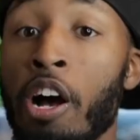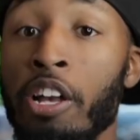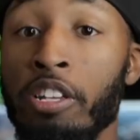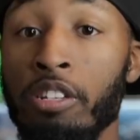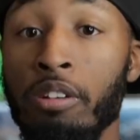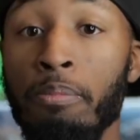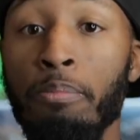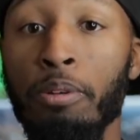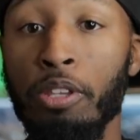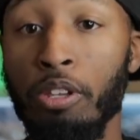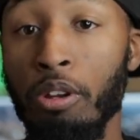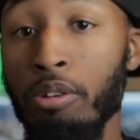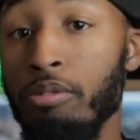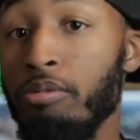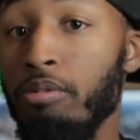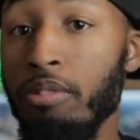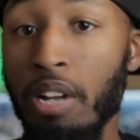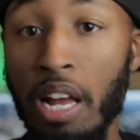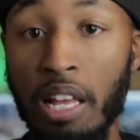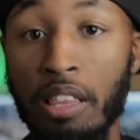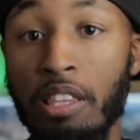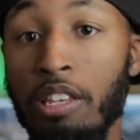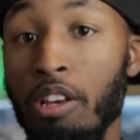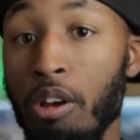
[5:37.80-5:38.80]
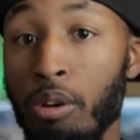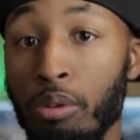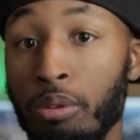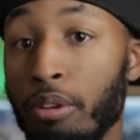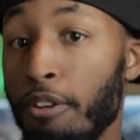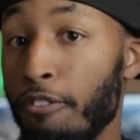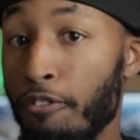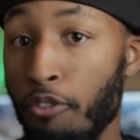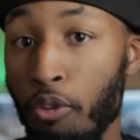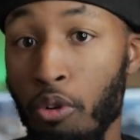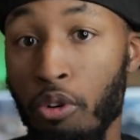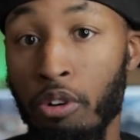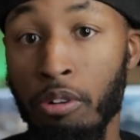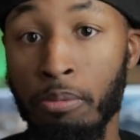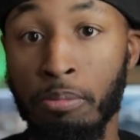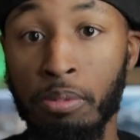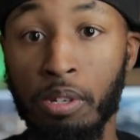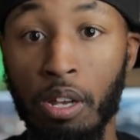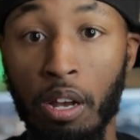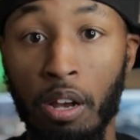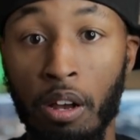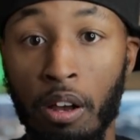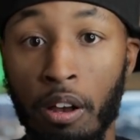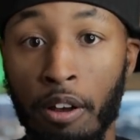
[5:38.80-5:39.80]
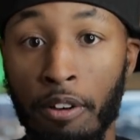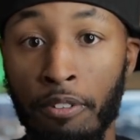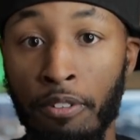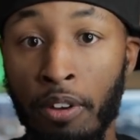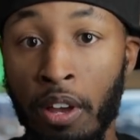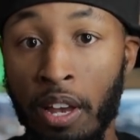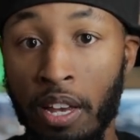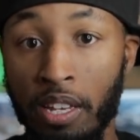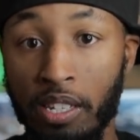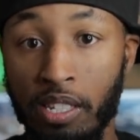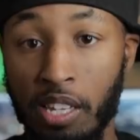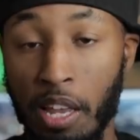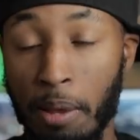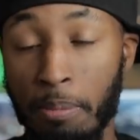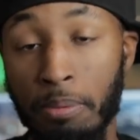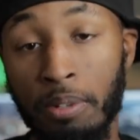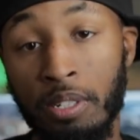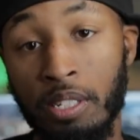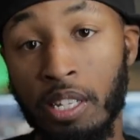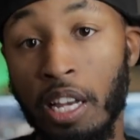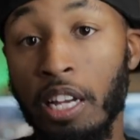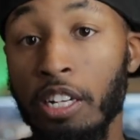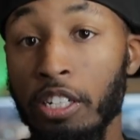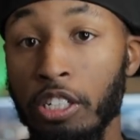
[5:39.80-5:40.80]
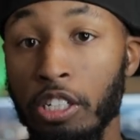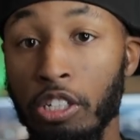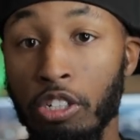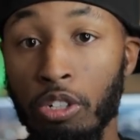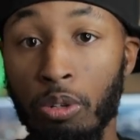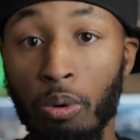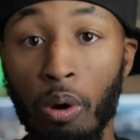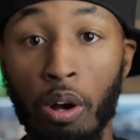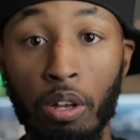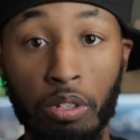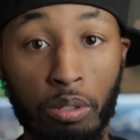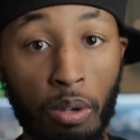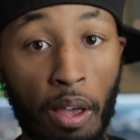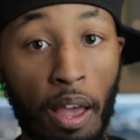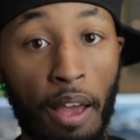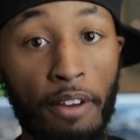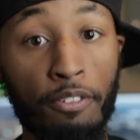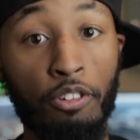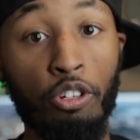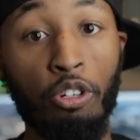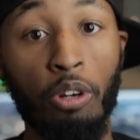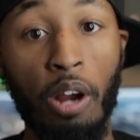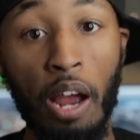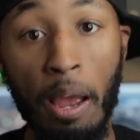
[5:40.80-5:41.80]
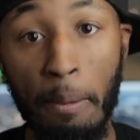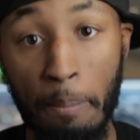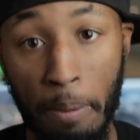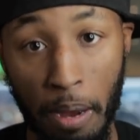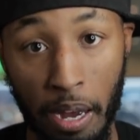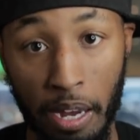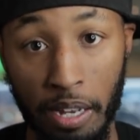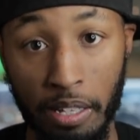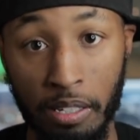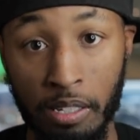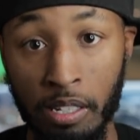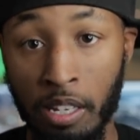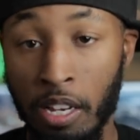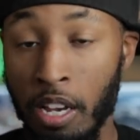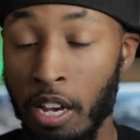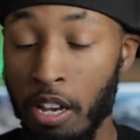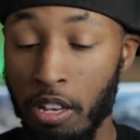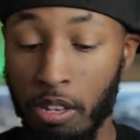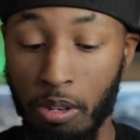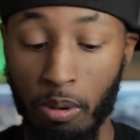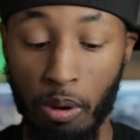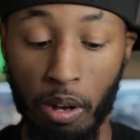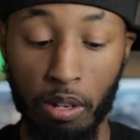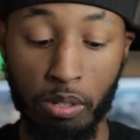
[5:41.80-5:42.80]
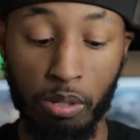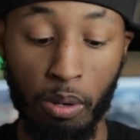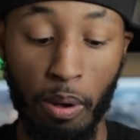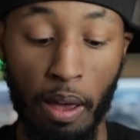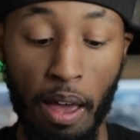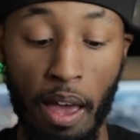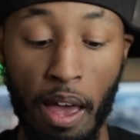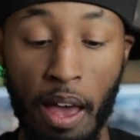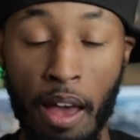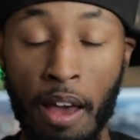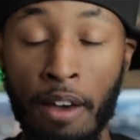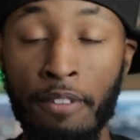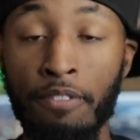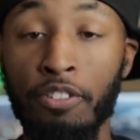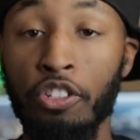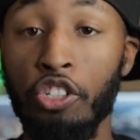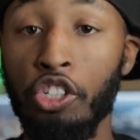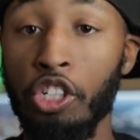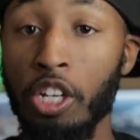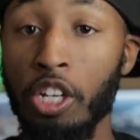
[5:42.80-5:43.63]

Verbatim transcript: awesome, but those are not the only forms of stabilization. You also have tripods. You also have